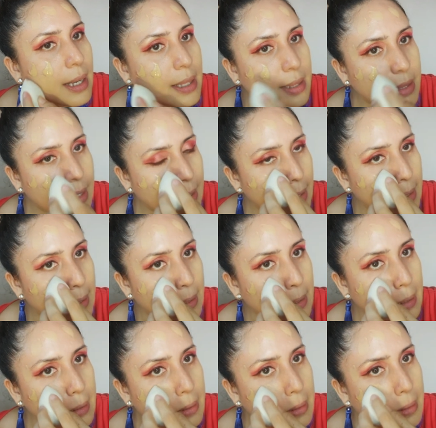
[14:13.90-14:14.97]
And
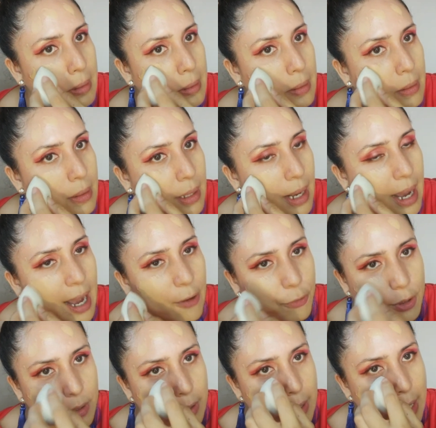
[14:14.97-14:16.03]
then,
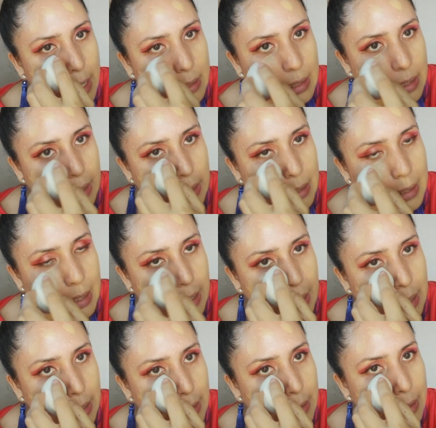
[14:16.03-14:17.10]
after that,
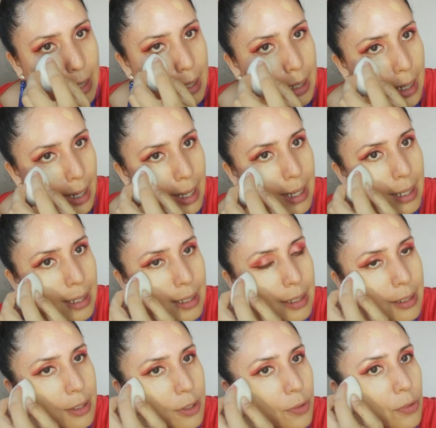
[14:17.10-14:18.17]
hindi
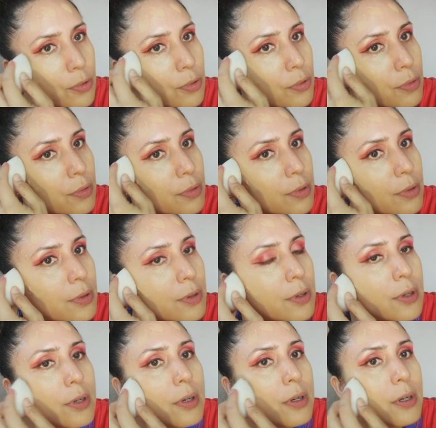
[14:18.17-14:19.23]
natanggal yung
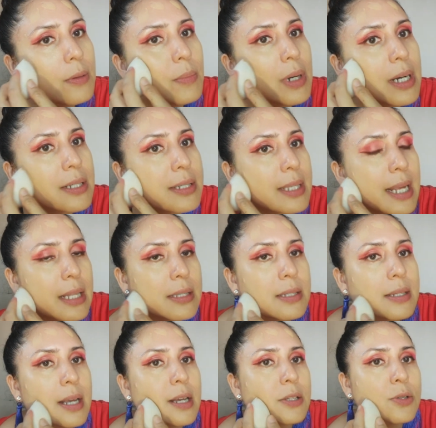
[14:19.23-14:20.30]
mga
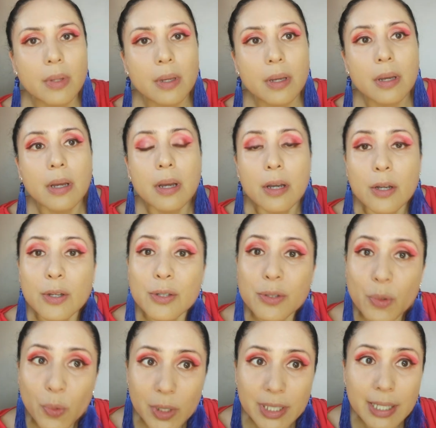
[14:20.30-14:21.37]
stains niya.
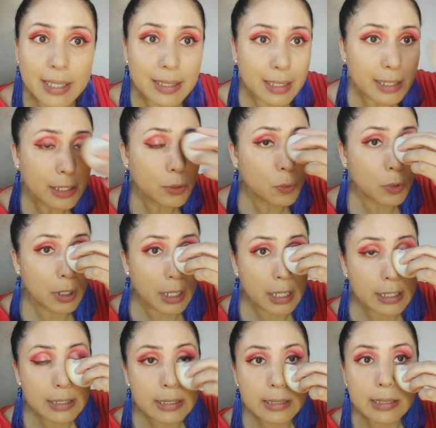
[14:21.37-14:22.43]
So, what I did
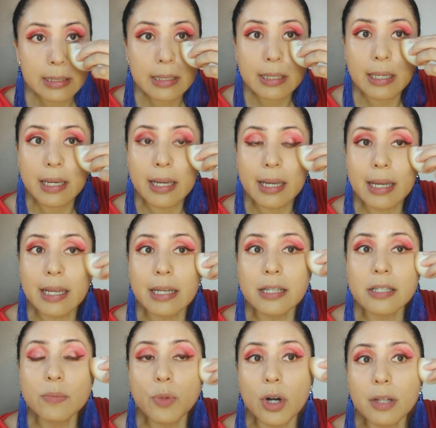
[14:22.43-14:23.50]
was, in
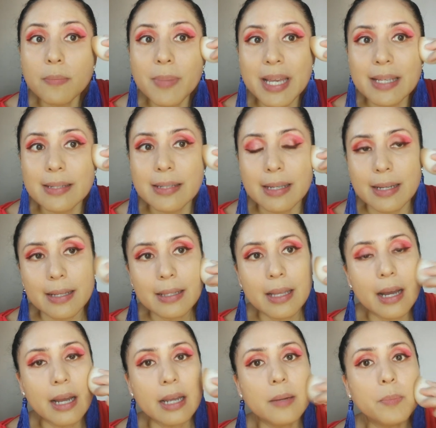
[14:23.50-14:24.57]
a small
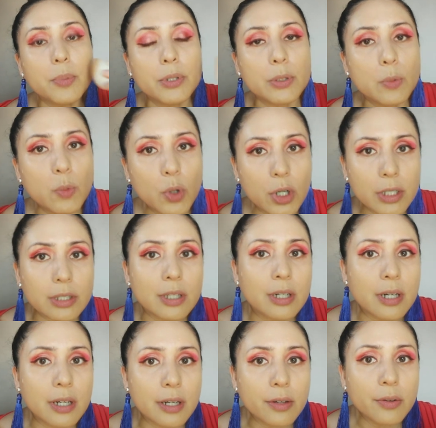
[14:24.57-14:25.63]
basin, I put
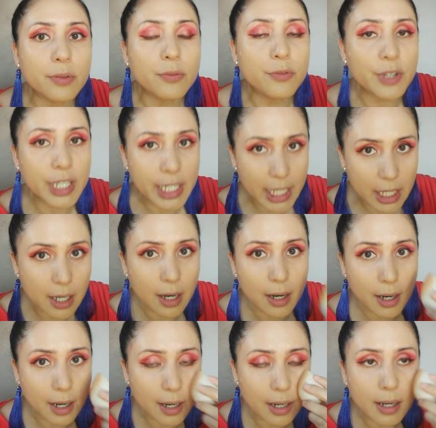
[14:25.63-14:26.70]
water,
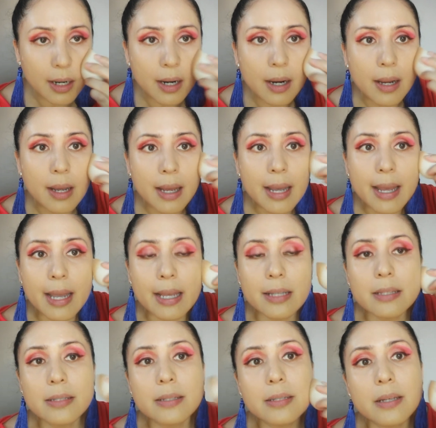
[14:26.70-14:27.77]
vinegar,
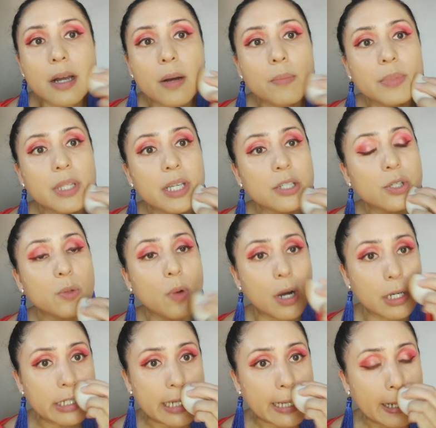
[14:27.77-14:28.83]
and some
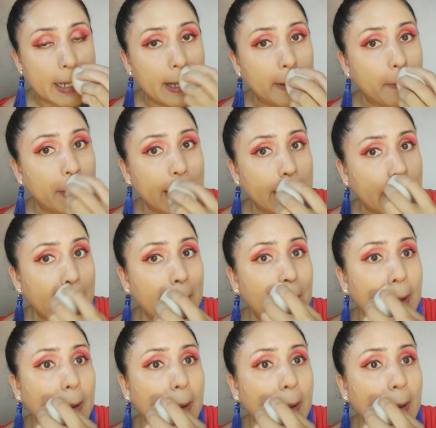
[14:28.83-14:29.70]
dishwashing liquid